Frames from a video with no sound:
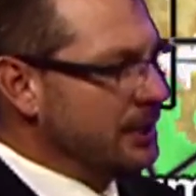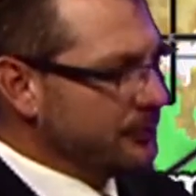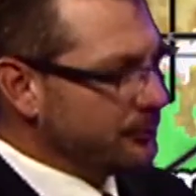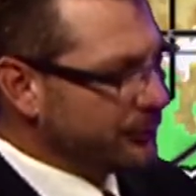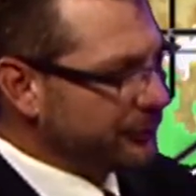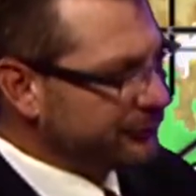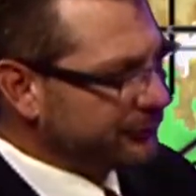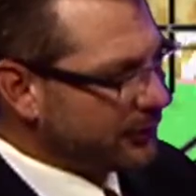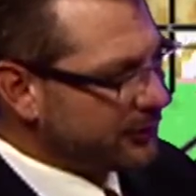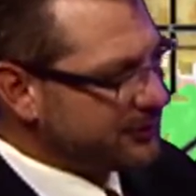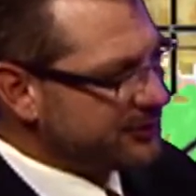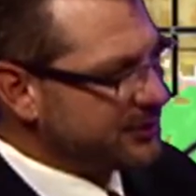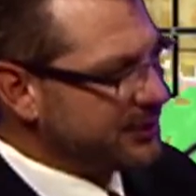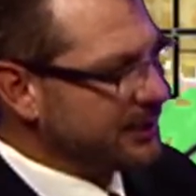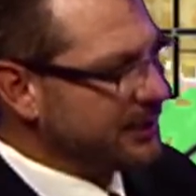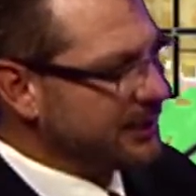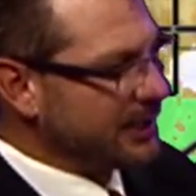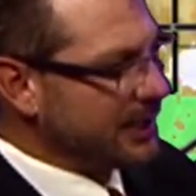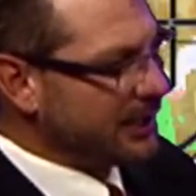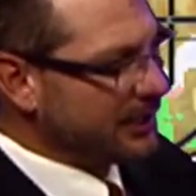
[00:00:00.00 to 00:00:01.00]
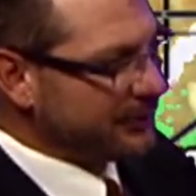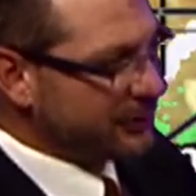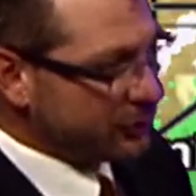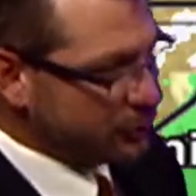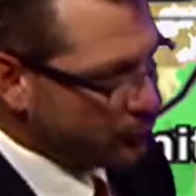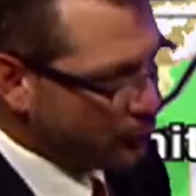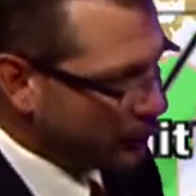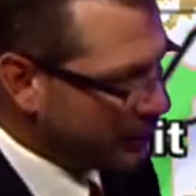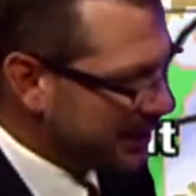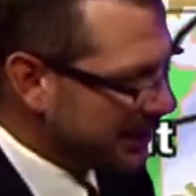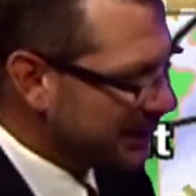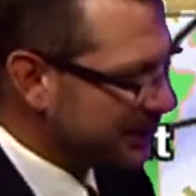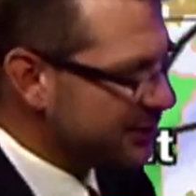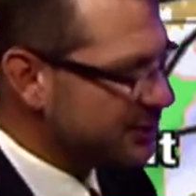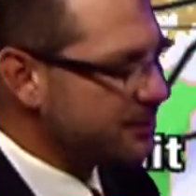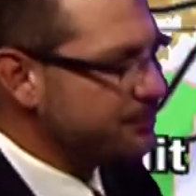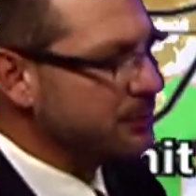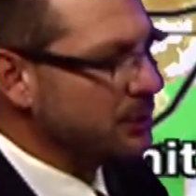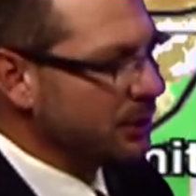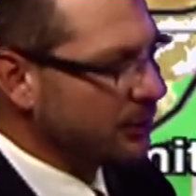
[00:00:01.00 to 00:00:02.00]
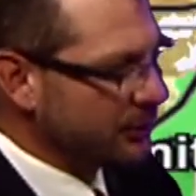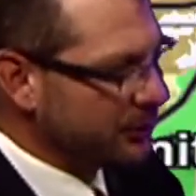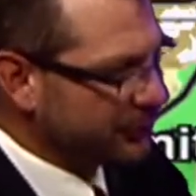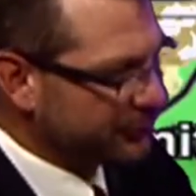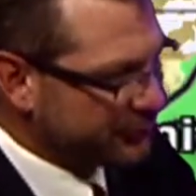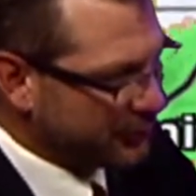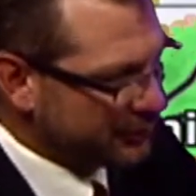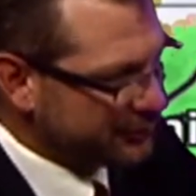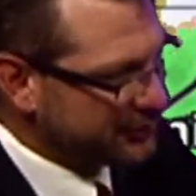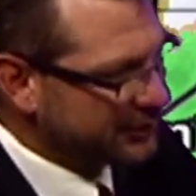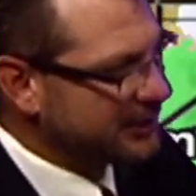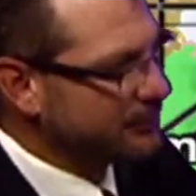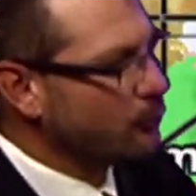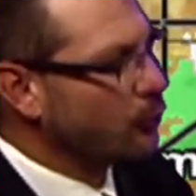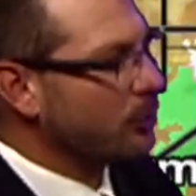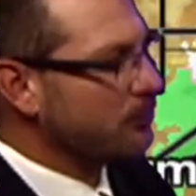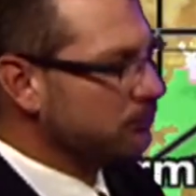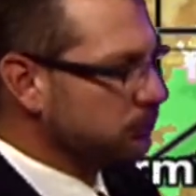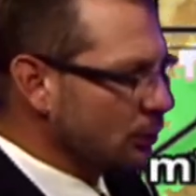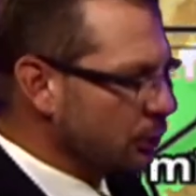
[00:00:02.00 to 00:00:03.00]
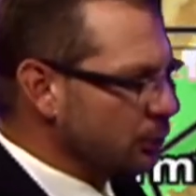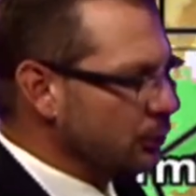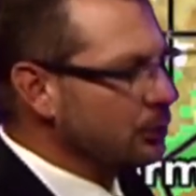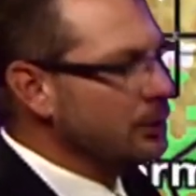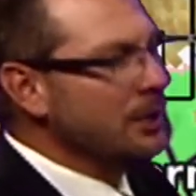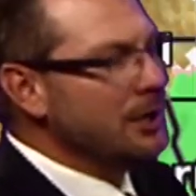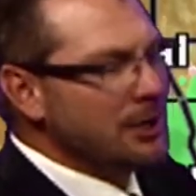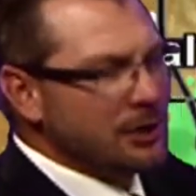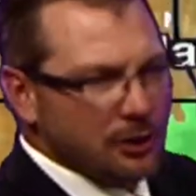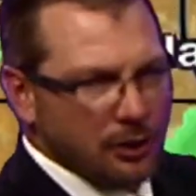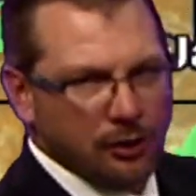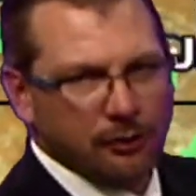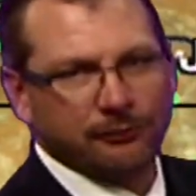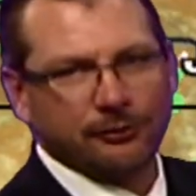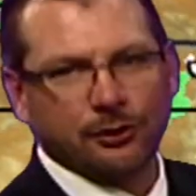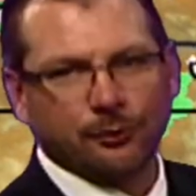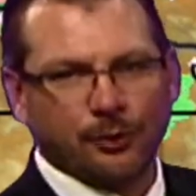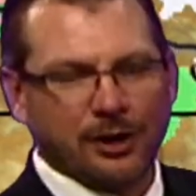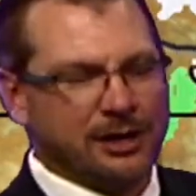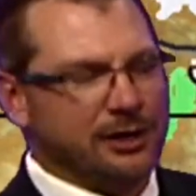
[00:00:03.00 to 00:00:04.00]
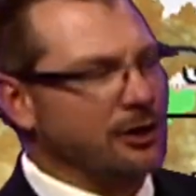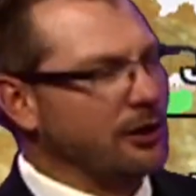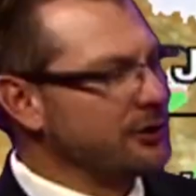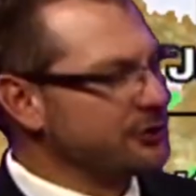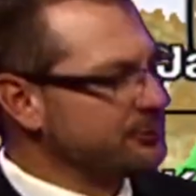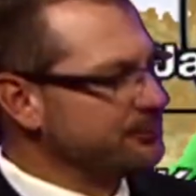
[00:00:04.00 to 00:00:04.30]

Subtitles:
We'll start seeing this green disappear, and you'll start seeing more blue over the radar.